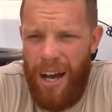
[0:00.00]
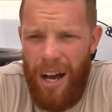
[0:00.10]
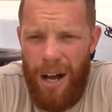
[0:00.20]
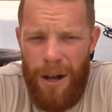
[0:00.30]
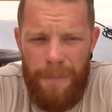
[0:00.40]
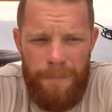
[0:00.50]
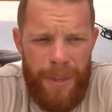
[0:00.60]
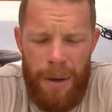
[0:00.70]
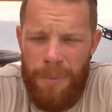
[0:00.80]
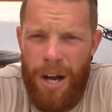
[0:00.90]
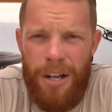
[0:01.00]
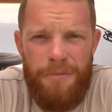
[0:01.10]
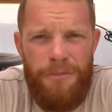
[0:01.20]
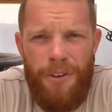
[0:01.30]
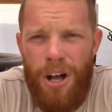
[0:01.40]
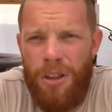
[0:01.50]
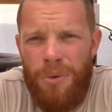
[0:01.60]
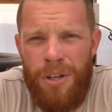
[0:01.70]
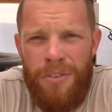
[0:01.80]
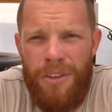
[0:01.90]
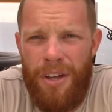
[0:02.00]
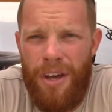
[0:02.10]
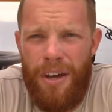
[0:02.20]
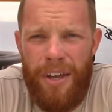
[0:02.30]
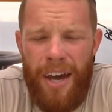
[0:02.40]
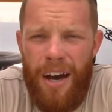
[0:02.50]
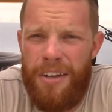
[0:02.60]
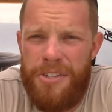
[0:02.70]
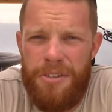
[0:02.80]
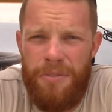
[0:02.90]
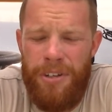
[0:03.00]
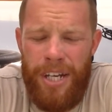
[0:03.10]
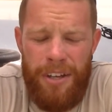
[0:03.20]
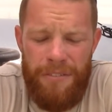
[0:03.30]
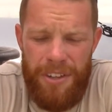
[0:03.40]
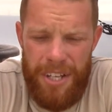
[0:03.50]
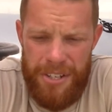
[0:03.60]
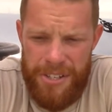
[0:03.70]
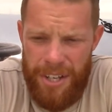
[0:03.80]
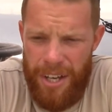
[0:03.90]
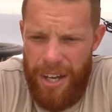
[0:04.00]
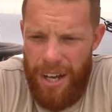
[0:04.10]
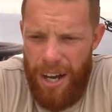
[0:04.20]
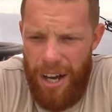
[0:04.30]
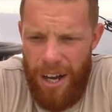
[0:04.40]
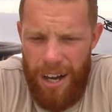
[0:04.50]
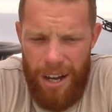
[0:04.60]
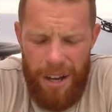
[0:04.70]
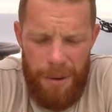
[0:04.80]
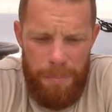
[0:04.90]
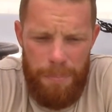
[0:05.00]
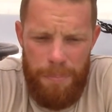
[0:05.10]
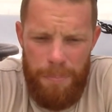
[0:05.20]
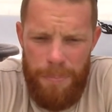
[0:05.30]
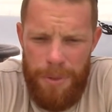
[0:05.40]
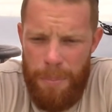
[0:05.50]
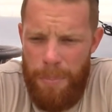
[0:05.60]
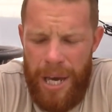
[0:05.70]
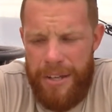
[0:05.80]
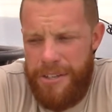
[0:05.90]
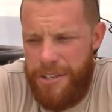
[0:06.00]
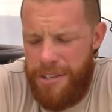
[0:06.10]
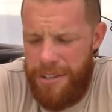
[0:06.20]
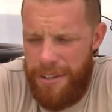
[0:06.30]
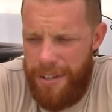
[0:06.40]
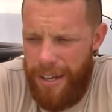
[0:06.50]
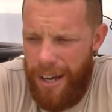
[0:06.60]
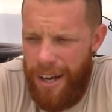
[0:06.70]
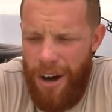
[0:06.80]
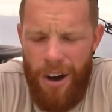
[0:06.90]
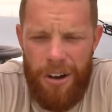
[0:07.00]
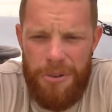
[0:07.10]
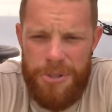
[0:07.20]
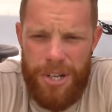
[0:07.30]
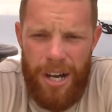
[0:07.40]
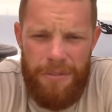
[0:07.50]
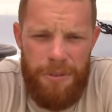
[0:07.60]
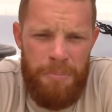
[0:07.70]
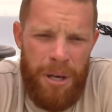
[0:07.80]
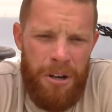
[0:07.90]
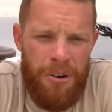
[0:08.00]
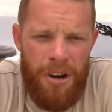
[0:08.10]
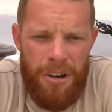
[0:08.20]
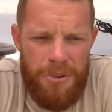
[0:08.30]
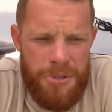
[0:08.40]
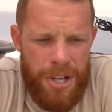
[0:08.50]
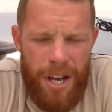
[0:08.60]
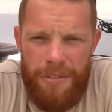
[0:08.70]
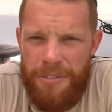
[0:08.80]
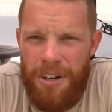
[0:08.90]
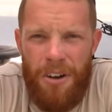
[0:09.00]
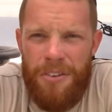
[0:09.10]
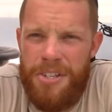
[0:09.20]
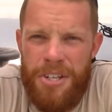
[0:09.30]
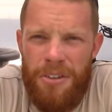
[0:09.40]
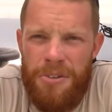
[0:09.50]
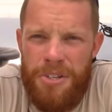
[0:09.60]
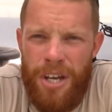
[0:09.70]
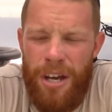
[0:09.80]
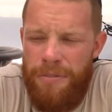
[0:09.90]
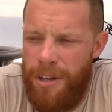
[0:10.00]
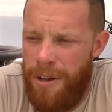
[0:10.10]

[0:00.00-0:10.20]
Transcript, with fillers: Um, I'm not following the guidance of any of these, uh, the best uh, auto siphon, better auto siphon, all this other stuff.